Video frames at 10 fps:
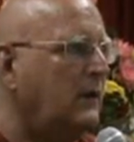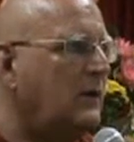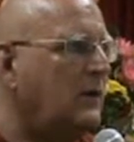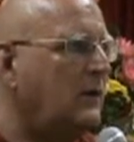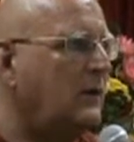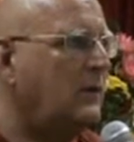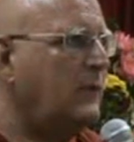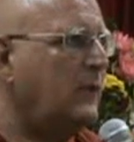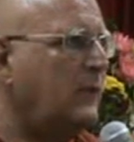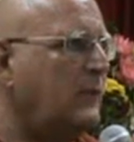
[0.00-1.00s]
and
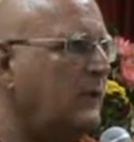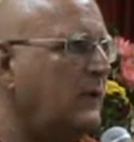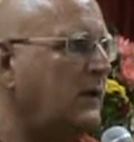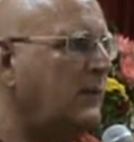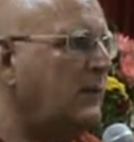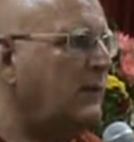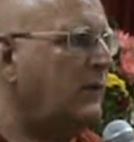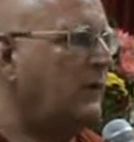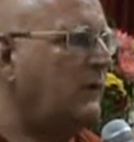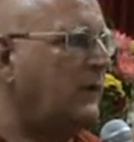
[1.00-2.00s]
there may not be enough
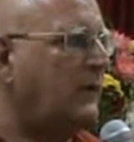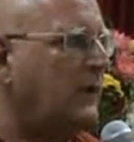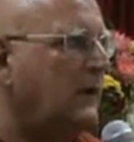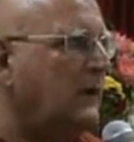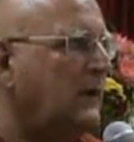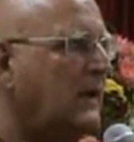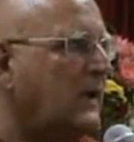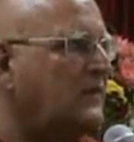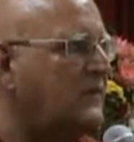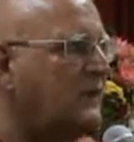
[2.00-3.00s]
people with
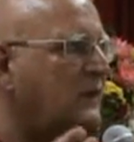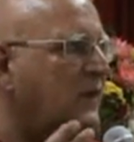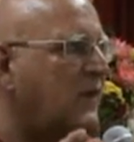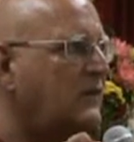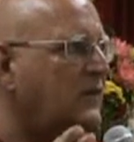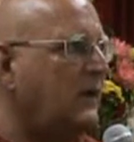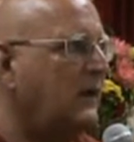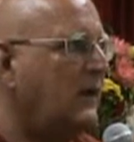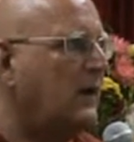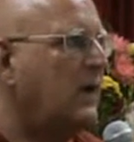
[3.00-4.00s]
less
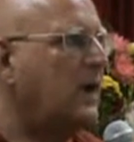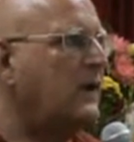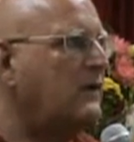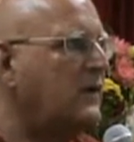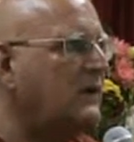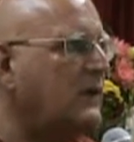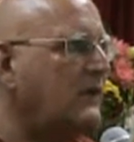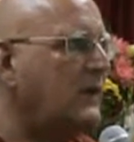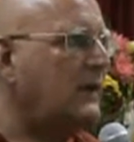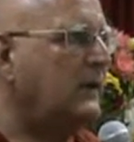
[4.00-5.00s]
dust in their eyes,
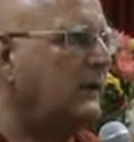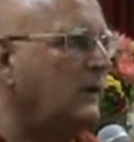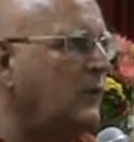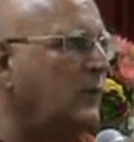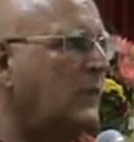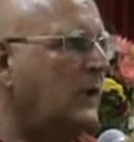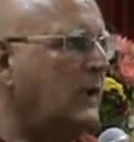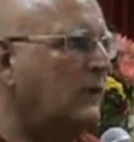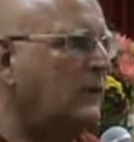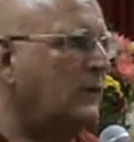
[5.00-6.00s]
as he said.
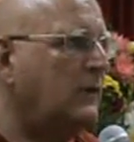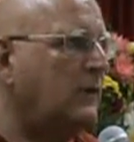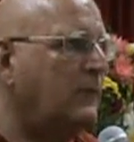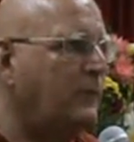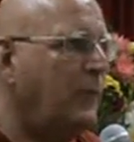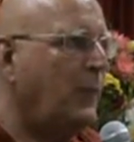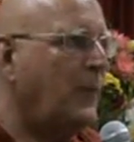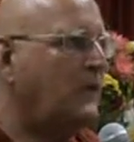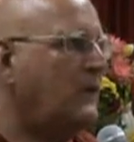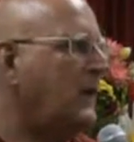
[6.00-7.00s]
But later on,
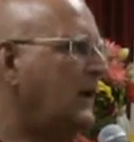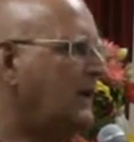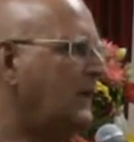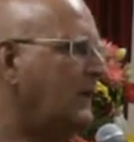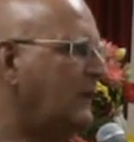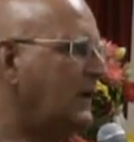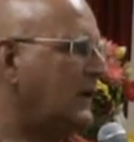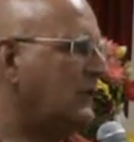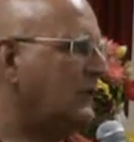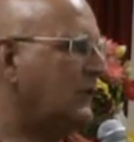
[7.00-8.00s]
they say at the
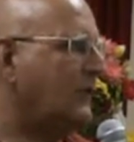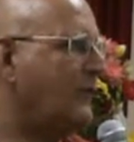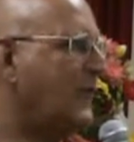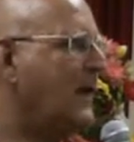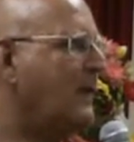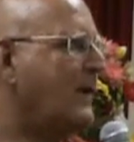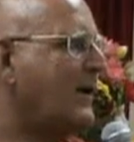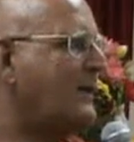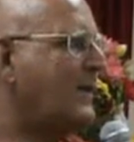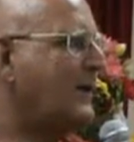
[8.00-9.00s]
invitation of
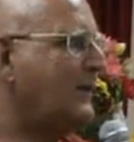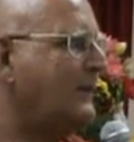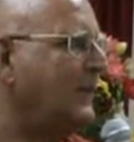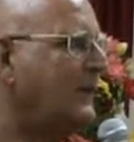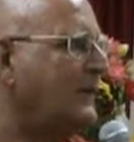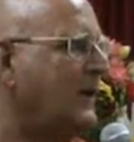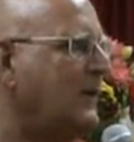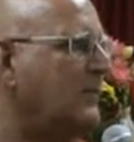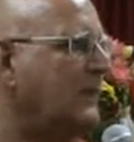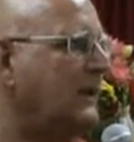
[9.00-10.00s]
Mahabrahma
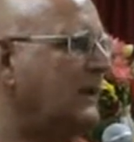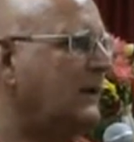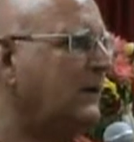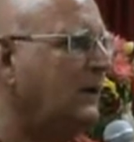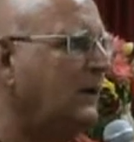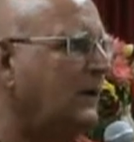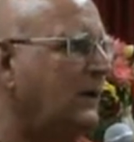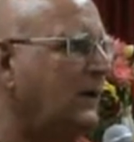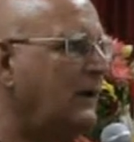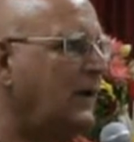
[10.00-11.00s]
Sahampati,
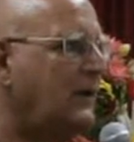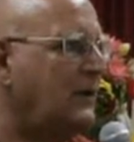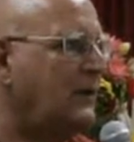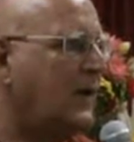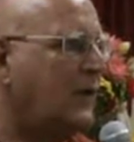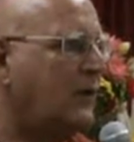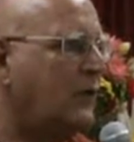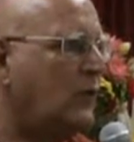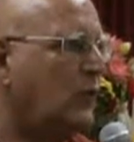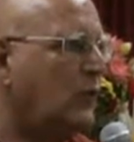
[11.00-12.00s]
he
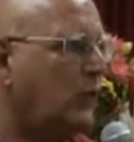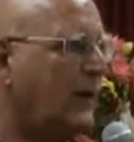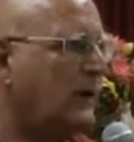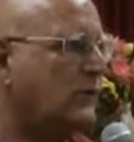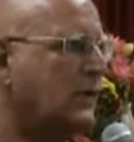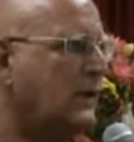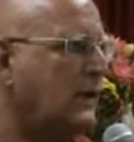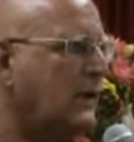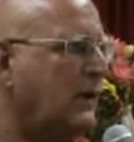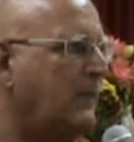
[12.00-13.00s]
decided to
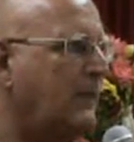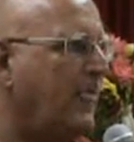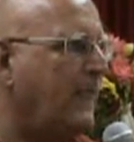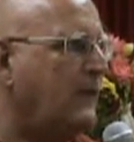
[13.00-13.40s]
actually